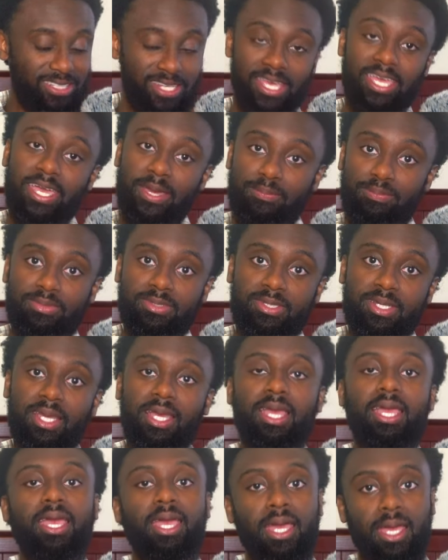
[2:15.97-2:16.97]
tipped,
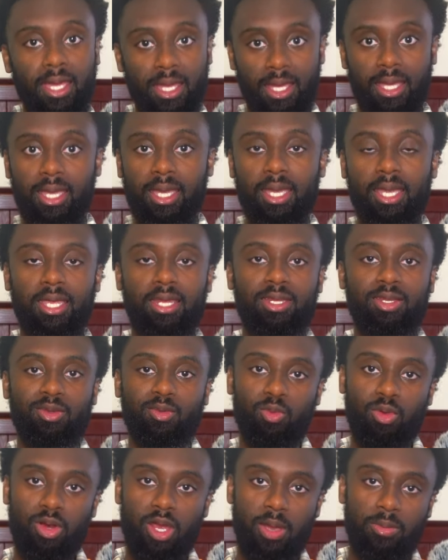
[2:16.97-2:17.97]
and
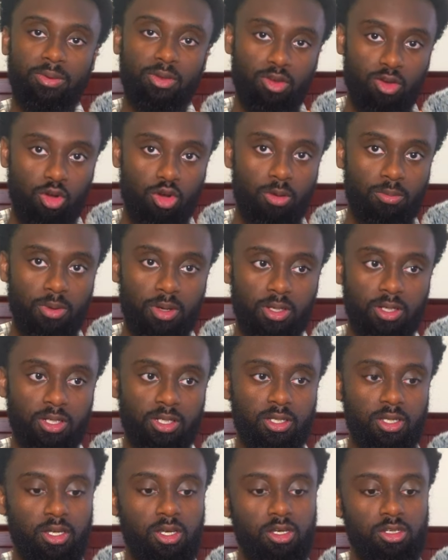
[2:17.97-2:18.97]
we were able to go home early.
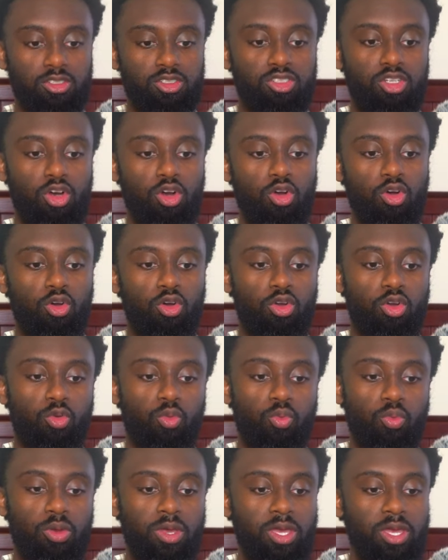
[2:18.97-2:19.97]
So
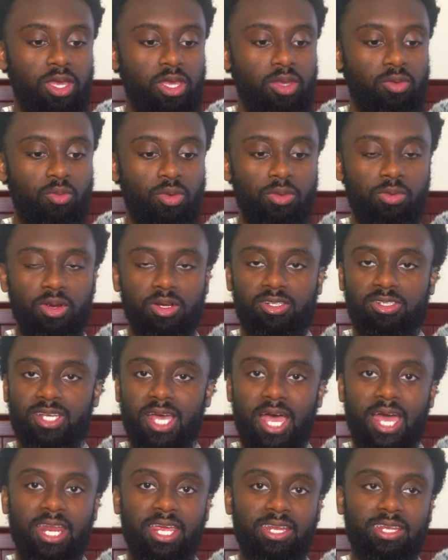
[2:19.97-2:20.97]
we were
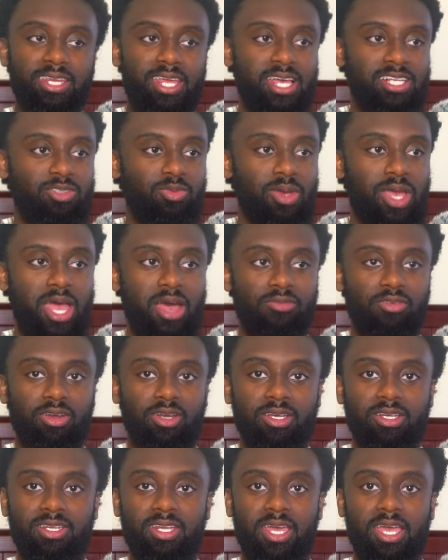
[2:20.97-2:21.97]
excited. Yes, we have a
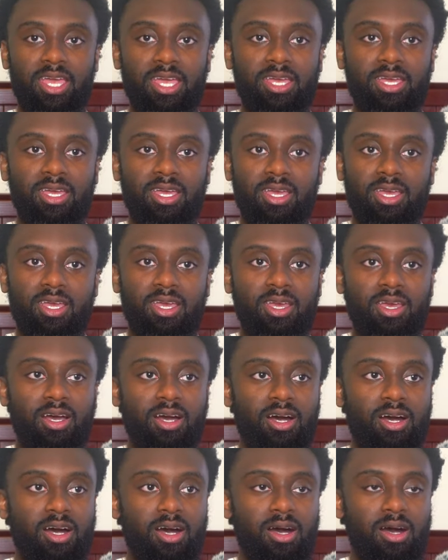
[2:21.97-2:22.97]
good day.
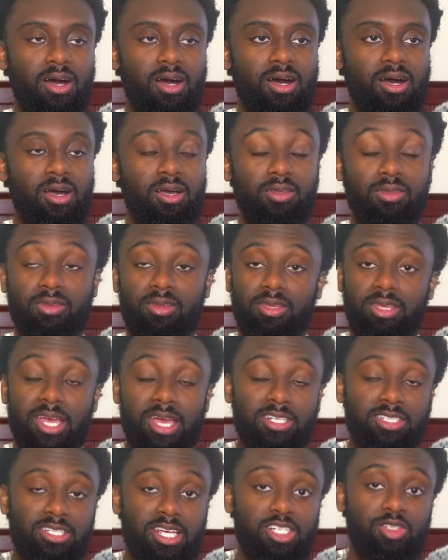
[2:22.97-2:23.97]

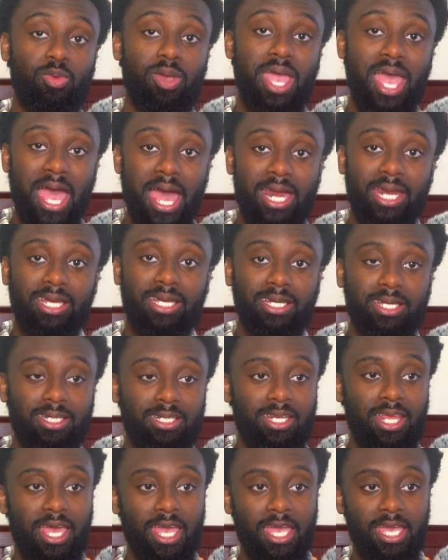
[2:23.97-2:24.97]
Yes, we had a
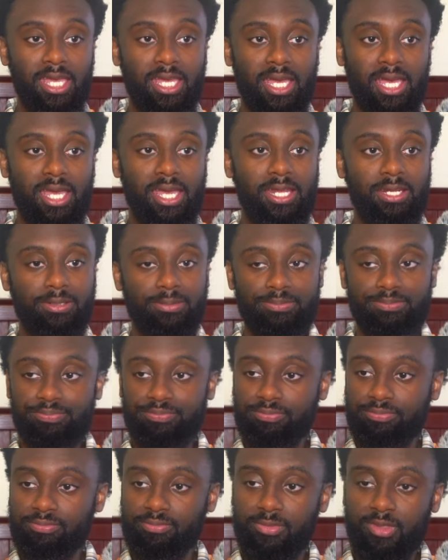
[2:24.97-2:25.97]
good day, and
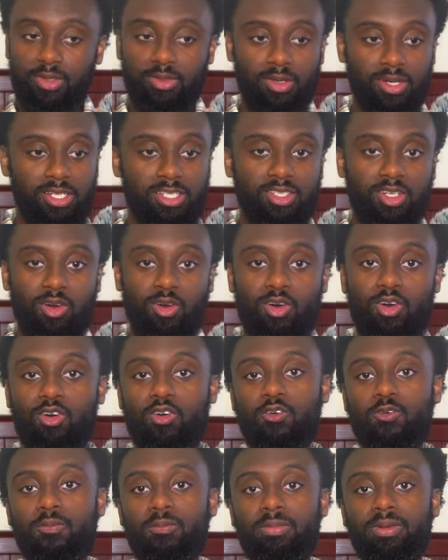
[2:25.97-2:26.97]
you know, let's go
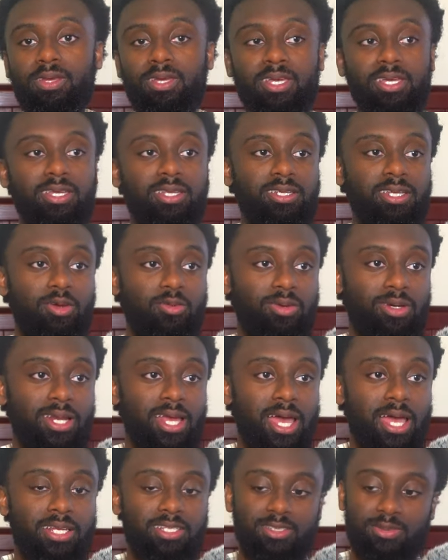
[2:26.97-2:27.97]
home, eat, and
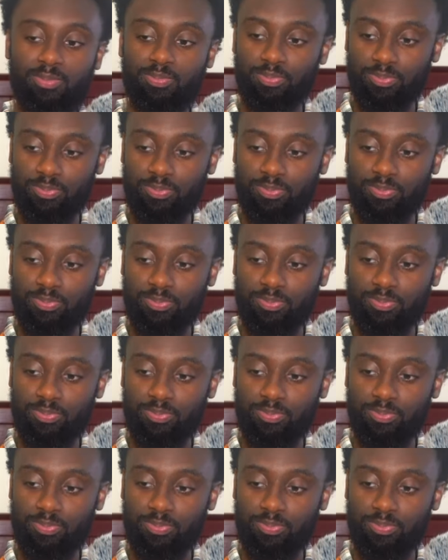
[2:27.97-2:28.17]
relax.